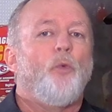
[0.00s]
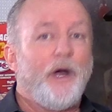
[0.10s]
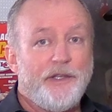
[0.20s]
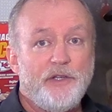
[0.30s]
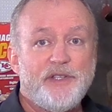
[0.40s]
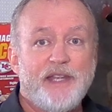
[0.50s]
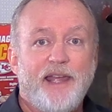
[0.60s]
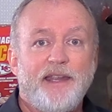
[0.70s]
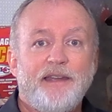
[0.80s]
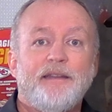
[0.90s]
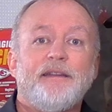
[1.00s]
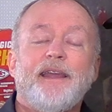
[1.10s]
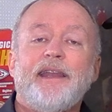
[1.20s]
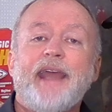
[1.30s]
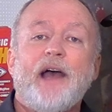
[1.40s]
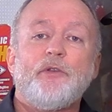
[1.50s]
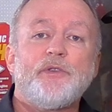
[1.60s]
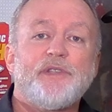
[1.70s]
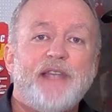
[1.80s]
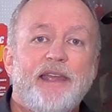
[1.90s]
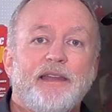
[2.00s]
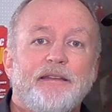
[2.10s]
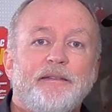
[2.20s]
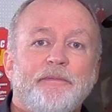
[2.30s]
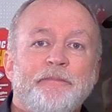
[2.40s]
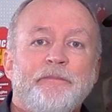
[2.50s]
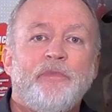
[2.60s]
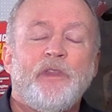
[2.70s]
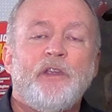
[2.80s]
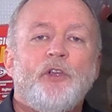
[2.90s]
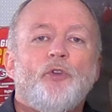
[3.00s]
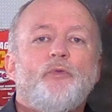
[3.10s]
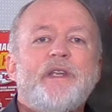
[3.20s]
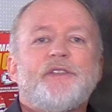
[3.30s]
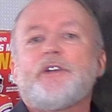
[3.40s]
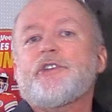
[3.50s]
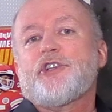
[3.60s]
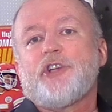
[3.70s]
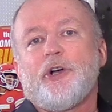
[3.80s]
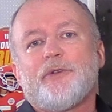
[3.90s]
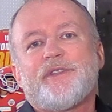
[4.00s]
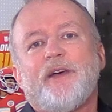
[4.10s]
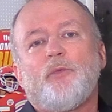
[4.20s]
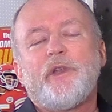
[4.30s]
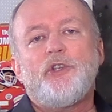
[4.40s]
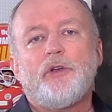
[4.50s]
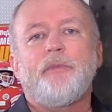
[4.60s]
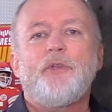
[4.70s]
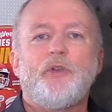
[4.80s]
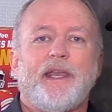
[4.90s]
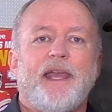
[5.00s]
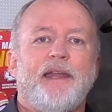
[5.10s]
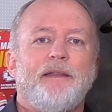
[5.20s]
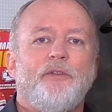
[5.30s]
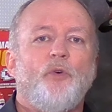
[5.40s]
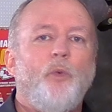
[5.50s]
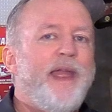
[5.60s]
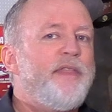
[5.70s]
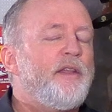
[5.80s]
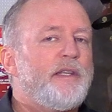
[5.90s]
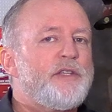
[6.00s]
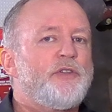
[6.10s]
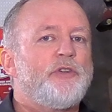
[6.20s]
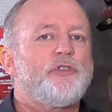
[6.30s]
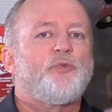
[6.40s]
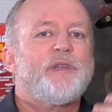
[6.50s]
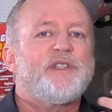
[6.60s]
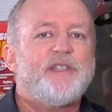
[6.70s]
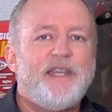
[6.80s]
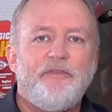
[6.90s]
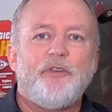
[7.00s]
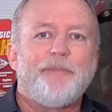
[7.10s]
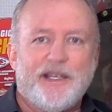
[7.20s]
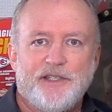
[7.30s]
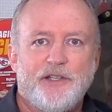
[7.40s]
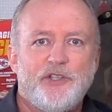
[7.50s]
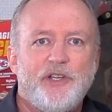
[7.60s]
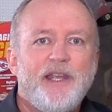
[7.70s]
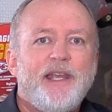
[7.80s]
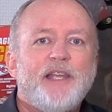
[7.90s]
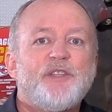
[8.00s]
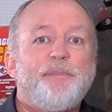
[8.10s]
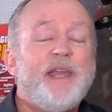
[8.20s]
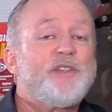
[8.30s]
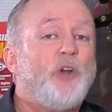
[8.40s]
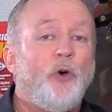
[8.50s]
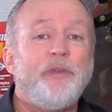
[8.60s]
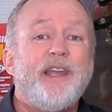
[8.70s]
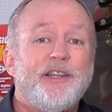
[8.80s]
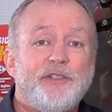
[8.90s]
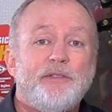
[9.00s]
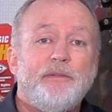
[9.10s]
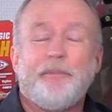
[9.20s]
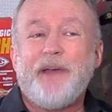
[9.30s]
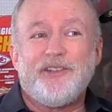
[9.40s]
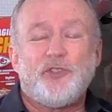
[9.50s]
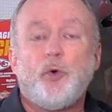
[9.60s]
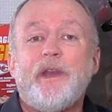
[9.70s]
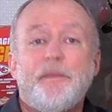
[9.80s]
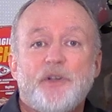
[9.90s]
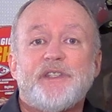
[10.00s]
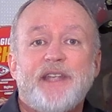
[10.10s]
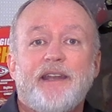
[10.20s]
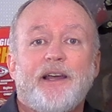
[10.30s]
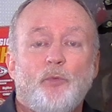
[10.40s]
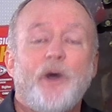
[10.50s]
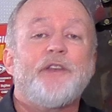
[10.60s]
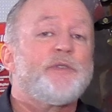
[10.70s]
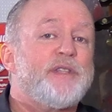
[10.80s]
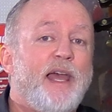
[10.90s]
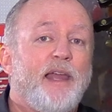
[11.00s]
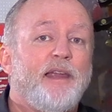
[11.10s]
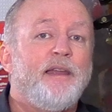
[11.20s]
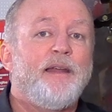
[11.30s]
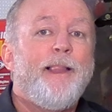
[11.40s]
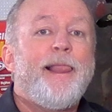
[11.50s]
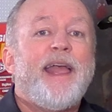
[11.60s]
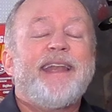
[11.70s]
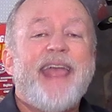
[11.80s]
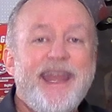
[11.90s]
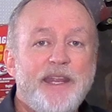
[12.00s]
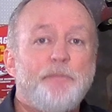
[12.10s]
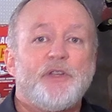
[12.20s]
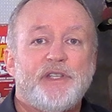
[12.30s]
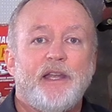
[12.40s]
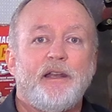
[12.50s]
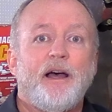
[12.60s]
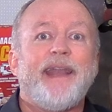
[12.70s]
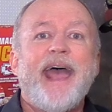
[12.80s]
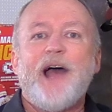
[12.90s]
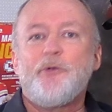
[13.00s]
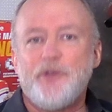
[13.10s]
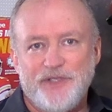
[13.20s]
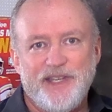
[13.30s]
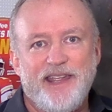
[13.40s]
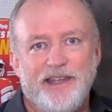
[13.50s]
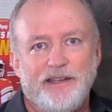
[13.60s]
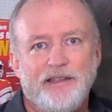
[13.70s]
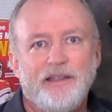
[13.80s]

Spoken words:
what you say and how you say it. Research shows that when you communicate, the way that listeners receive your message is based only on about 20% on what you say, and 80% on how you say it.